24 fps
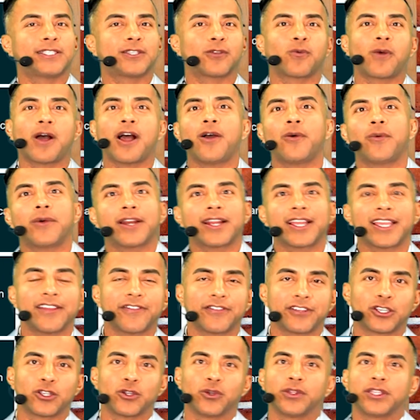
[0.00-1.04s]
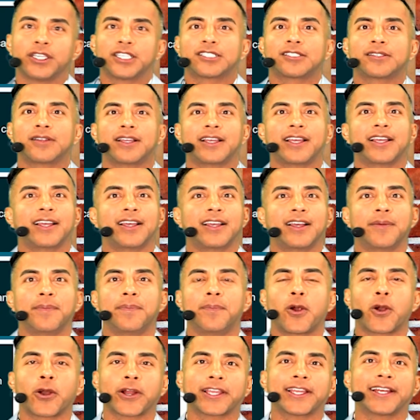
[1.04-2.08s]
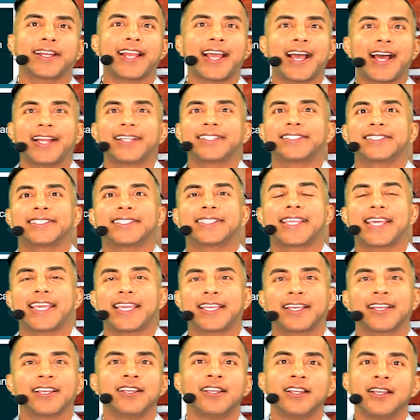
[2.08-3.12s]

Why would I even do this market analysis thing?